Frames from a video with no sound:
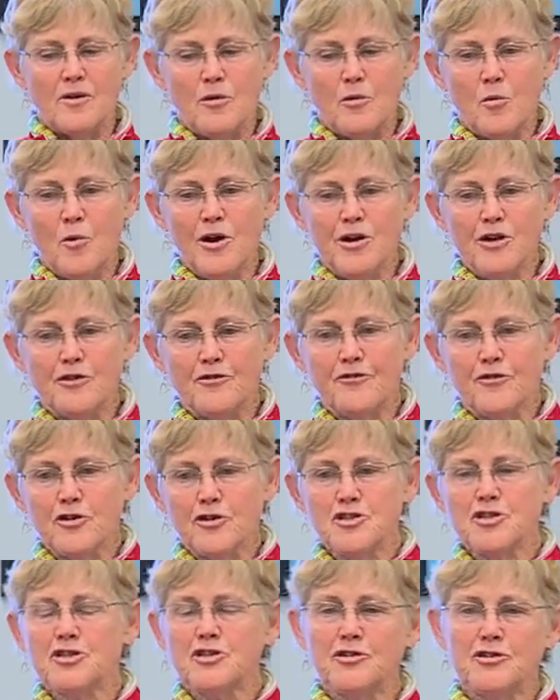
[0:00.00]
When you
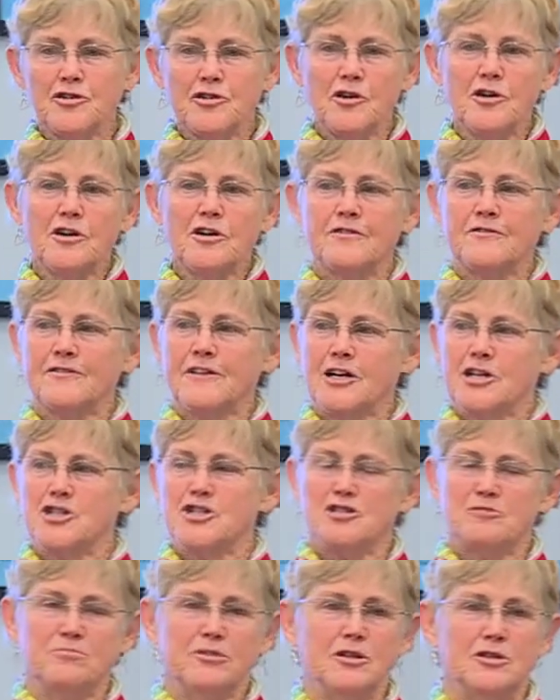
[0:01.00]
first turn it on, it
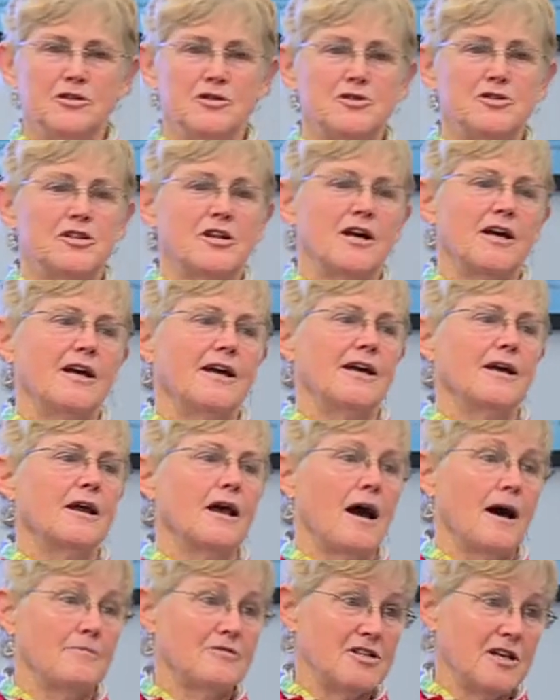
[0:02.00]
flashes blue saying,
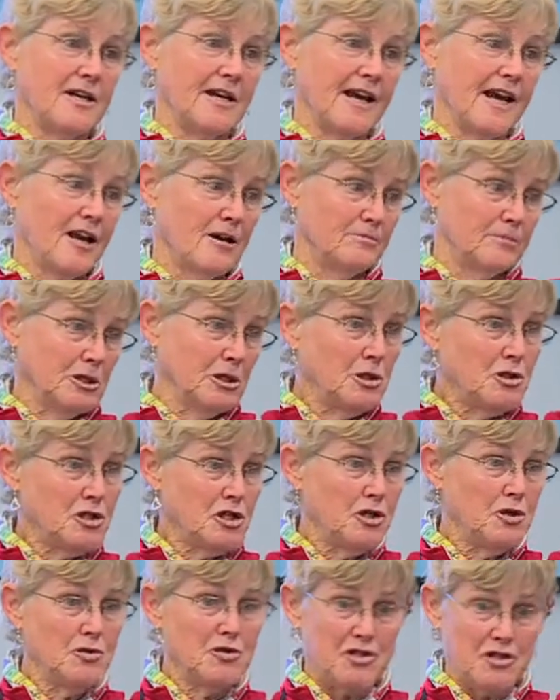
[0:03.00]
I'm sending out a
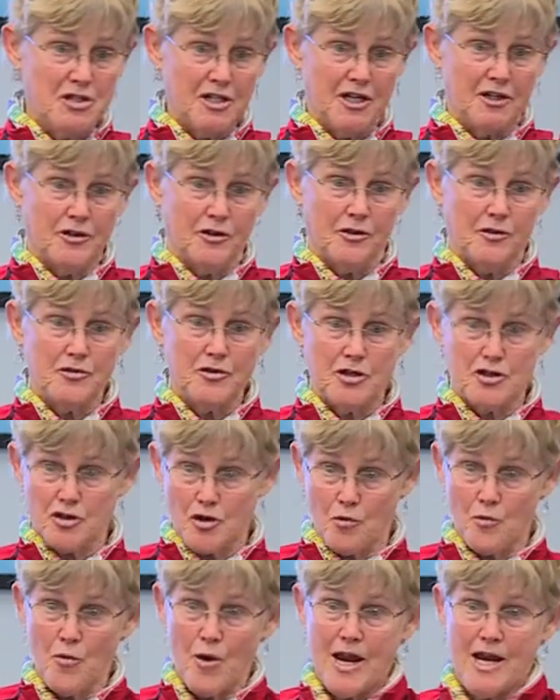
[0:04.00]
Bluetooth signal. There's
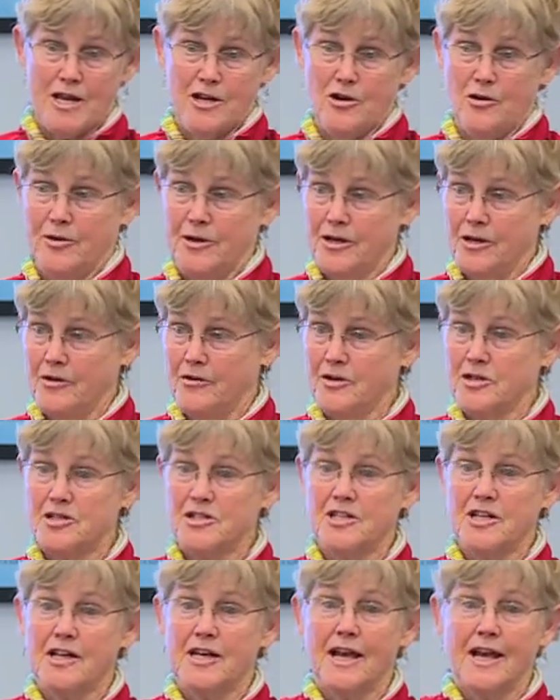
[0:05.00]
a radio in here, and it's
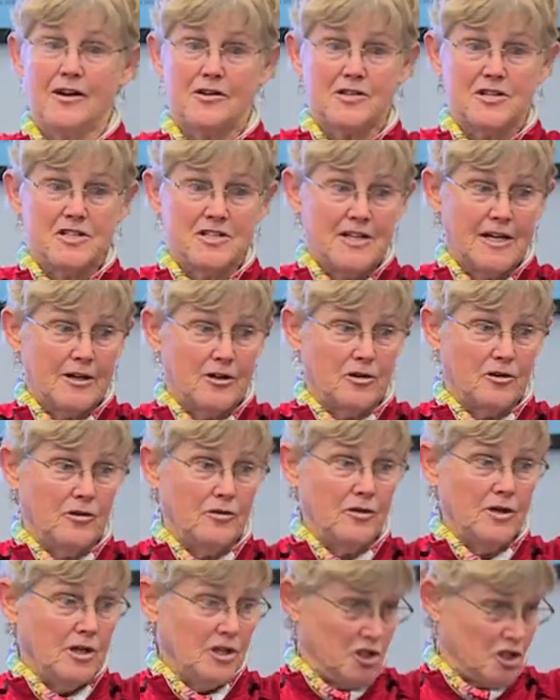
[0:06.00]
sending out a
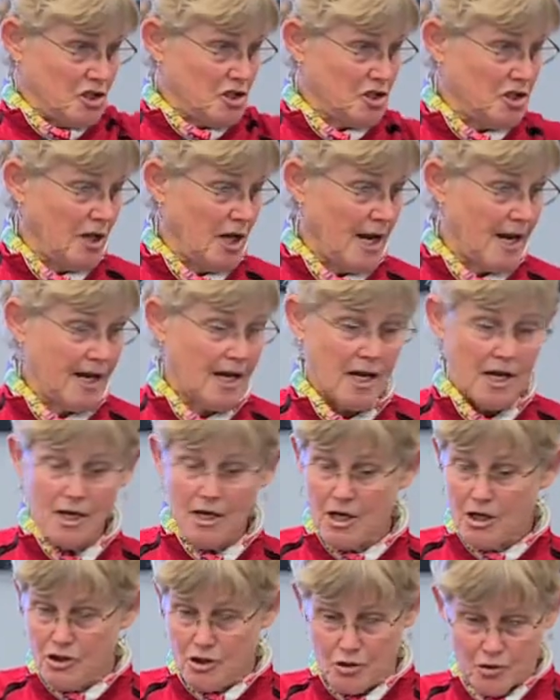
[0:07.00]
signal, just like
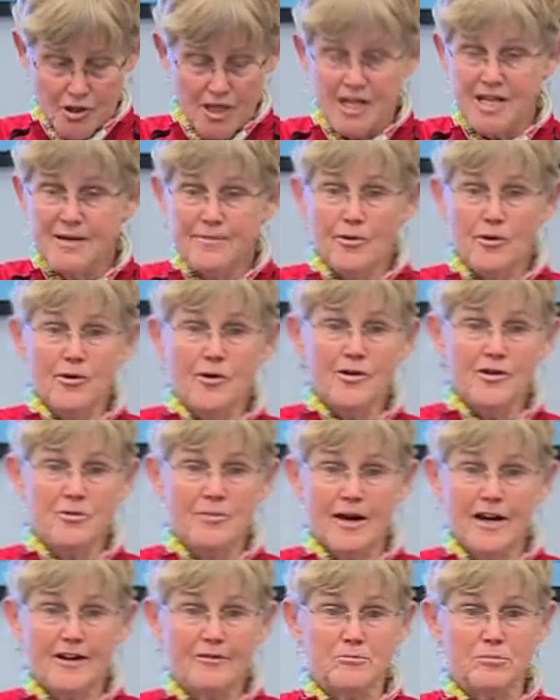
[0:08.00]
your keyboard. You
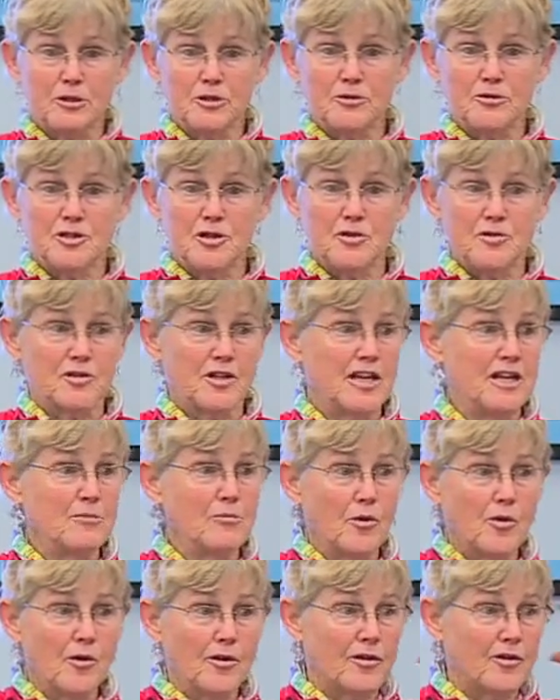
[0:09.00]
might have a Bluetooth
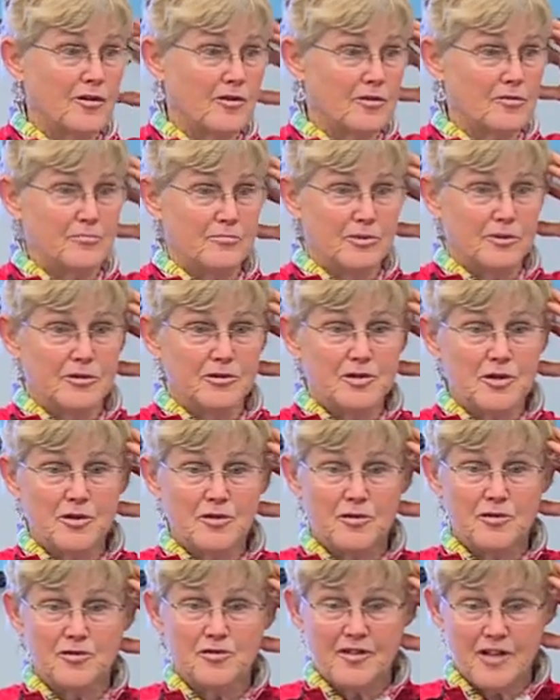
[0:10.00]
keyboard or a
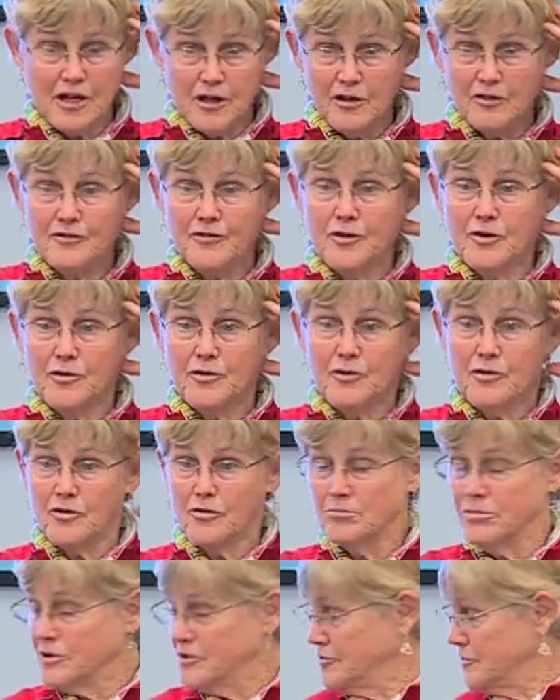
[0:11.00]
Bluetooth telephone or
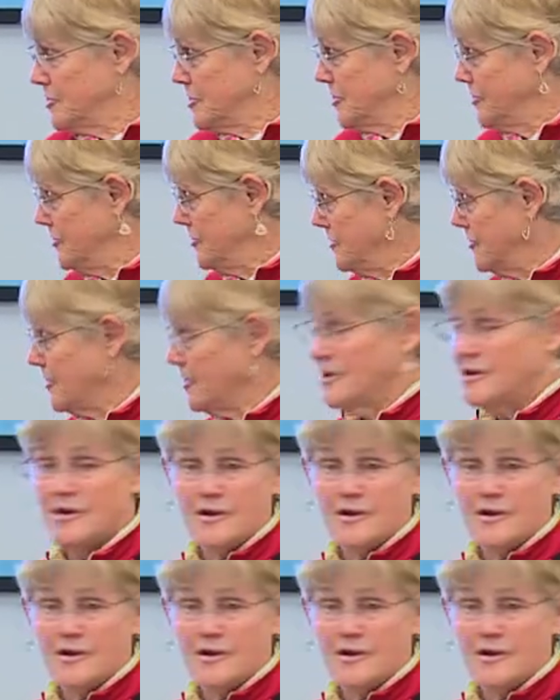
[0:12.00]
a Bluetooth,